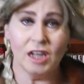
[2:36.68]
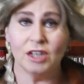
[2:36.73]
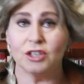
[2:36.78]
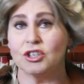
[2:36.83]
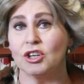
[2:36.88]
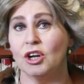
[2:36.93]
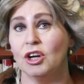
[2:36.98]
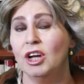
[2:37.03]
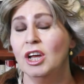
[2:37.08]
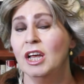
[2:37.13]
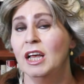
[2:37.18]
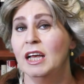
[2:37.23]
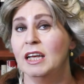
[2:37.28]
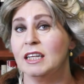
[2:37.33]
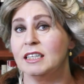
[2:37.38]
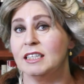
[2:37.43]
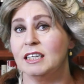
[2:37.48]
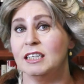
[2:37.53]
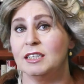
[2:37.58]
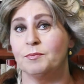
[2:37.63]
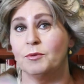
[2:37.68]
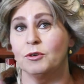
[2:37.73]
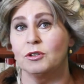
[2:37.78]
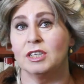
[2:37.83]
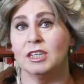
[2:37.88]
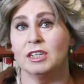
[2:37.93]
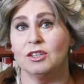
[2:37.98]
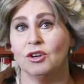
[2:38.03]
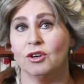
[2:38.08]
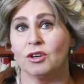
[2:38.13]
So this book
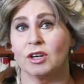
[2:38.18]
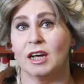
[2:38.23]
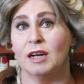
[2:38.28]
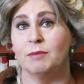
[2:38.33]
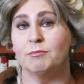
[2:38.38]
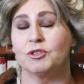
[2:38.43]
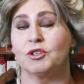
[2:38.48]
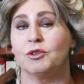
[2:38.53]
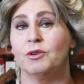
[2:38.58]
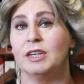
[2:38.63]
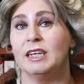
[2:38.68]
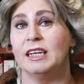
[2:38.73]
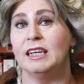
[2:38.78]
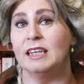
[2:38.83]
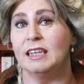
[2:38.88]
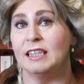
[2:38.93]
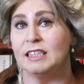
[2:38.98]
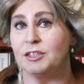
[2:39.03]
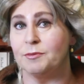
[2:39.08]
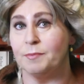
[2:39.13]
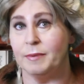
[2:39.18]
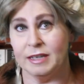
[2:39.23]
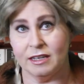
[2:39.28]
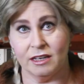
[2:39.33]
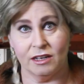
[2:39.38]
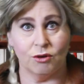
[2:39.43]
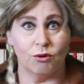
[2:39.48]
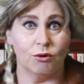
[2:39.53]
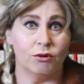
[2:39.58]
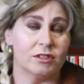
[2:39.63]
did not come to an
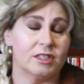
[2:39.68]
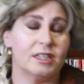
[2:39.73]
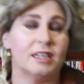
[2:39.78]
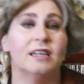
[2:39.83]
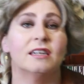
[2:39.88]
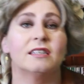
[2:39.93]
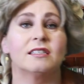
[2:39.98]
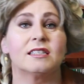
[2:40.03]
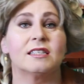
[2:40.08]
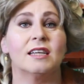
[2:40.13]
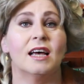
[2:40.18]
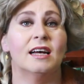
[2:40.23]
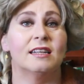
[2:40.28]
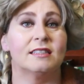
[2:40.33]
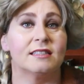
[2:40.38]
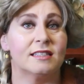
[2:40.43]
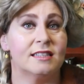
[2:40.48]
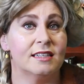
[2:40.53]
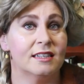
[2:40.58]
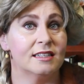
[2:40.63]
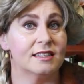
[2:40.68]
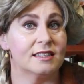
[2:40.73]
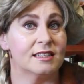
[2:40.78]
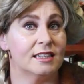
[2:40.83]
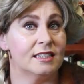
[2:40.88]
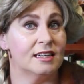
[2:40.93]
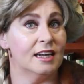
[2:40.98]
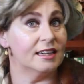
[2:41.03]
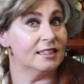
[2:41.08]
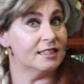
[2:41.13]
English-speaking audience until
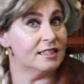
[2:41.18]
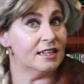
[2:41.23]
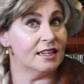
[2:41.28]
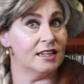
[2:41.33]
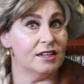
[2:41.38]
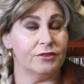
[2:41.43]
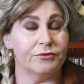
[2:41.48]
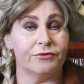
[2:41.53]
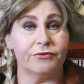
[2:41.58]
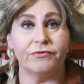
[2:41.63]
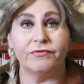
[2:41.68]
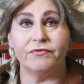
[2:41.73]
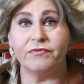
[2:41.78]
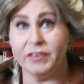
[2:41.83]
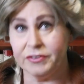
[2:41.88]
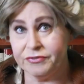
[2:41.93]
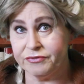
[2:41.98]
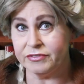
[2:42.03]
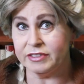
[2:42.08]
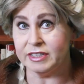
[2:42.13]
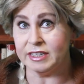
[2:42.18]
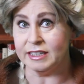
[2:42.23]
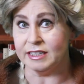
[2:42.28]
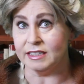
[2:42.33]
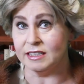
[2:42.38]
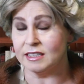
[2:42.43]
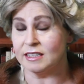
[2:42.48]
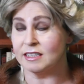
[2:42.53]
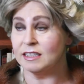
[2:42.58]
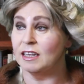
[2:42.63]
the
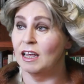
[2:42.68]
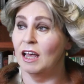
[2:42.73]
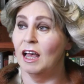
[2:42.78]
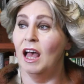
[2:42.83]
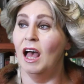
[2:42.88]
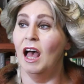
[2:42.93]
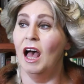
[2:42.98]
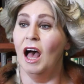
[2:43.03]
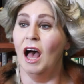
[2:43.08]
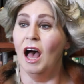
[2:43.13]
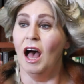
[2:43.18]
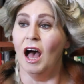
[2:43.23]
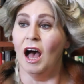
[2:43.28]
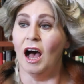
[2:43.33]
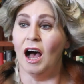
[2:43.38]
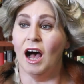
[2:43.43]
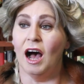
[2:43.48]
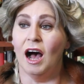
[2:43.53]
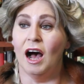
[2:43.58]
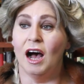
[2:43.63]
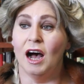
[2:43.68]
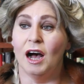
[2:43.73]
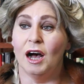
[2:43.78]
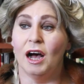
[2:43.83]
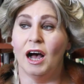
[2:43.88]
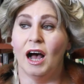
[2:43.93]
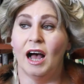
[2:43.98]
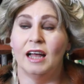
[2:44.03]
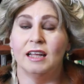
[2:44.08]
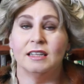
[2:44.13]
1950s.
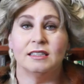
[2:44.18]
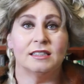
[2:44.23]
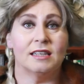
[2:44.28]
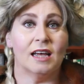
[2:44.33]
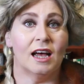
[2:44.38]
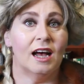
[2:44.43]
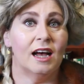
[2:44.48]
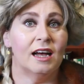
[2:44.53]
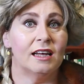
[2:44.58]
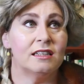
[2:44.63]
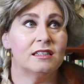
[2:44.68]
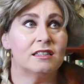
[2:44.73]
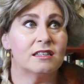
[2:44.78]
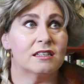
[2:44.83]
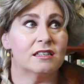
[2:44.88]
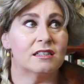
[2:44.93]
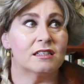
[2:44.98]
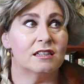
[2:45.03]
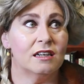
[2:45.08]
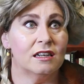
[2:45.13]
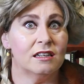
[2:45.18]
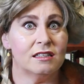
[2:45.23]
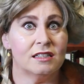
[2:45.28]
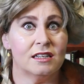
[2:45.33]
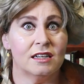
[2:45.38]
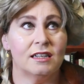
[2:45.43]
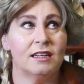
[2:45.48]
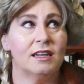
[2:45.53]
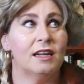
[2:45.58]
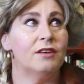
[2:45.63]
And I
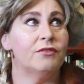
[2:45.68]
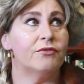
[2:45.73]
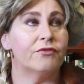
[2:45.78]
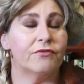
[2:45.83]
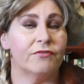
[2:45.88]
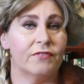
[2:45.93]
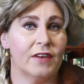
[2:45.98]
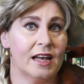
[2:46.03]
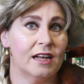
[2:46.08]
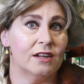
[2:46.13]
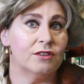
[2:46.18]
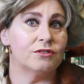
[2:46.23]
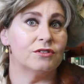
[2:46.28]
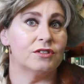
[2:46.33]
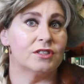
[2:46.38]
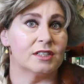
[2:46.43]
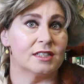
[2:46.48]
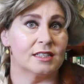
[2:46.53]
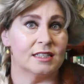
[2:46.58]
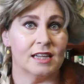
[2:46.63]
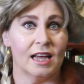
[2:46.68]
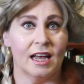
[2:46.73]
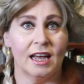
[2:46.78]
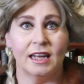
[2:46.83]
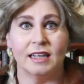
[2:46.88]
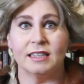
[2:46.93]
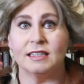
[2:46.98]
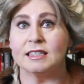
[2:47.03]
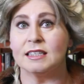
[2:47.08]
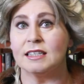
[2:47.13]
certainly found
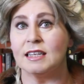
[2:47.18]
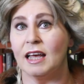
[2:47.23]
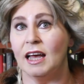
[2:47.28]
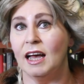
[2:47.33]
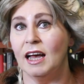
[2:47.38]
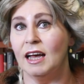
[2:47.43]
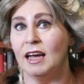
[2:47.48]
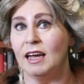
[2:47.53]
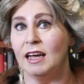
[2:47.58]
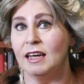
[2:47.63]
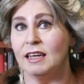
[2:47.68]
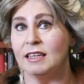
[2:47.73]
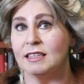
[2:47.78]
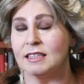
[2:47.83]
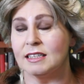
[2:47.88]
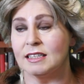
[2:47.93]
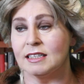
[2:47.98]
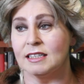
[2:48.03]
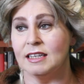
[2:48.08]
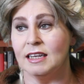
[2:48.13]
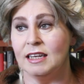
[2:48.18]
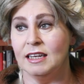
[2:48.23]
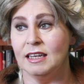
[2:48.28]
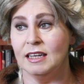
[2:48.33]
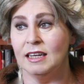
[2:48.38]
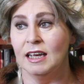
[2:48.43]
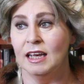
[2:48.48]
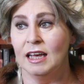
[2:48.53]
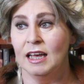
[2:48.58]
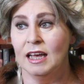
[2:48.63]
that
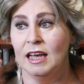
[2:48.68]
the